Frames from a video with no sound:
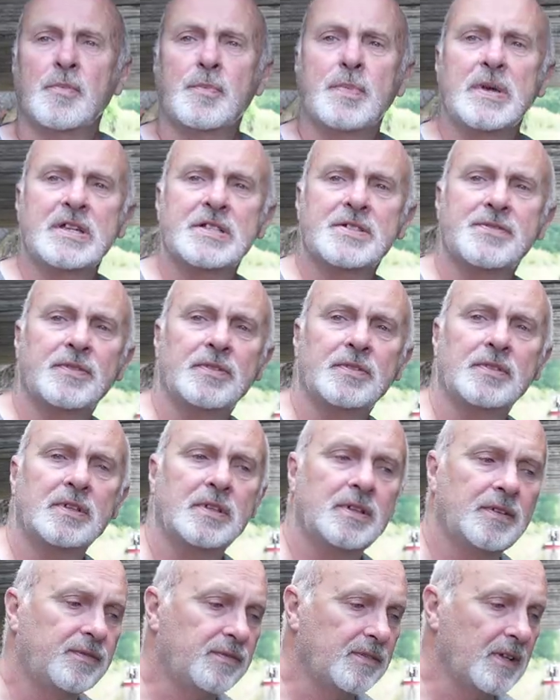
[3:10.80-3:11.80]
a peaceful
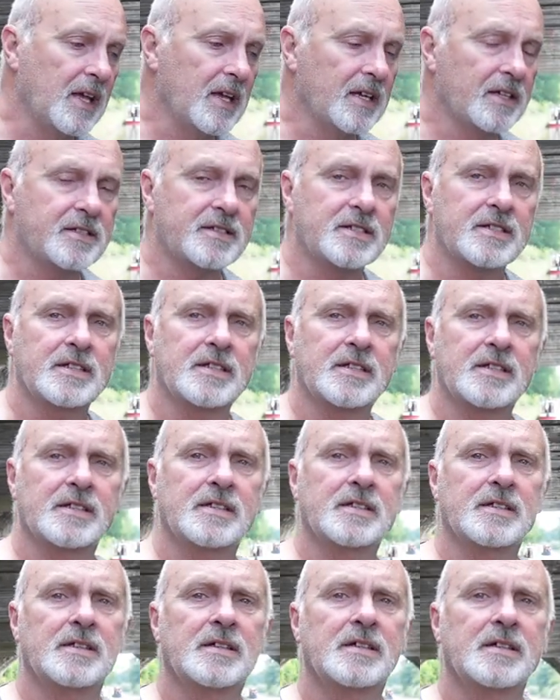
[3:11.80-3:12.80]
flight.
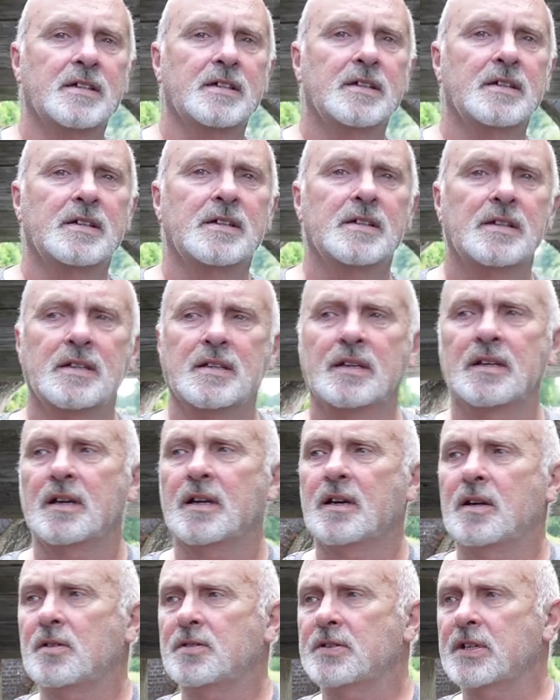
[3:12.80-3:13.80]

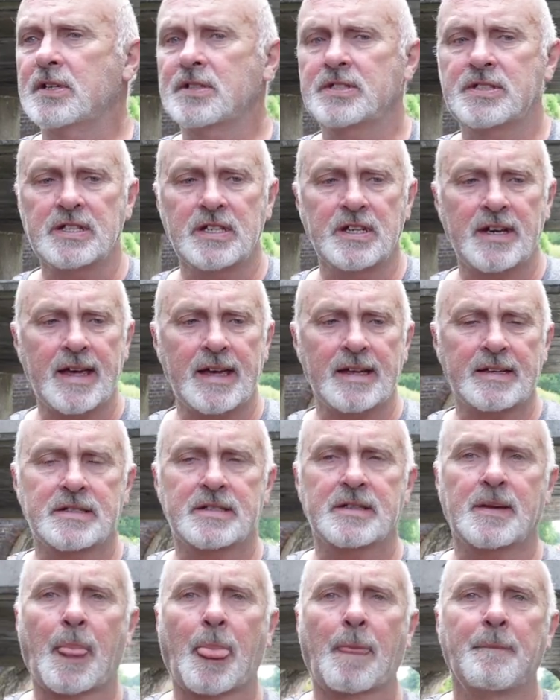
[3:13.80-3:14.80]
Hold on to your hat.
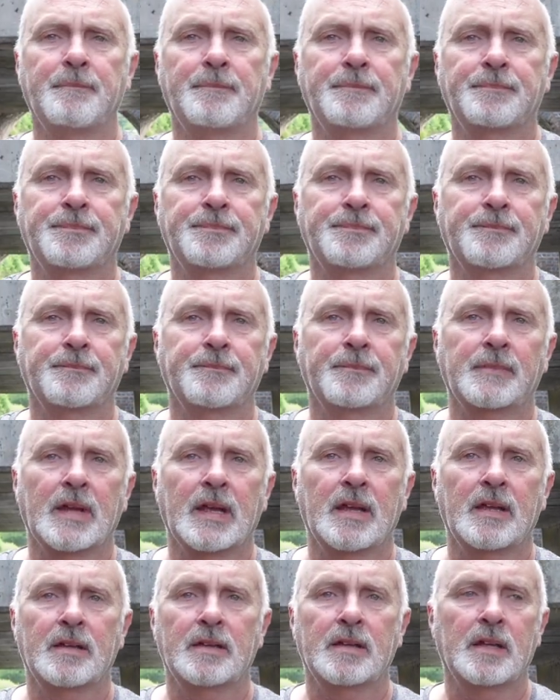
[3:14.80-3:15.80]

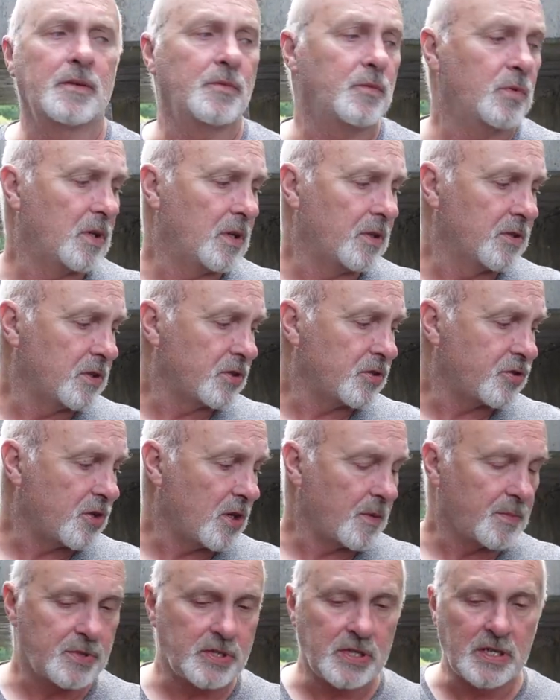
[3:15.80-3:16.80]
And we're on the
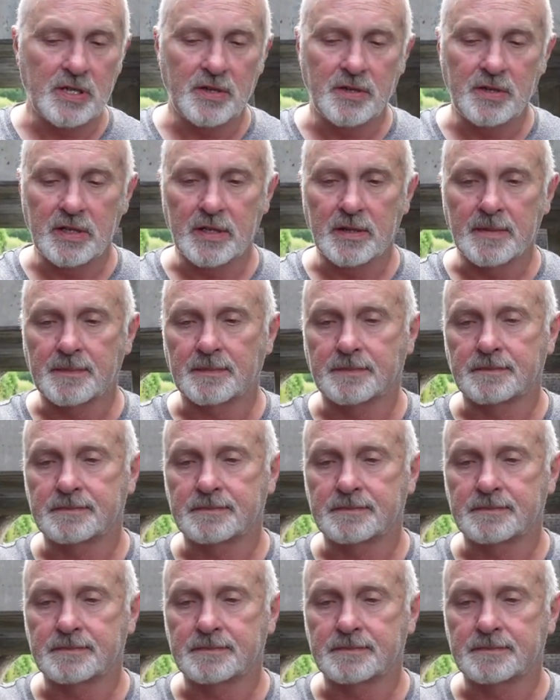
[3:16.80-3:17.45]
Shropshire Union.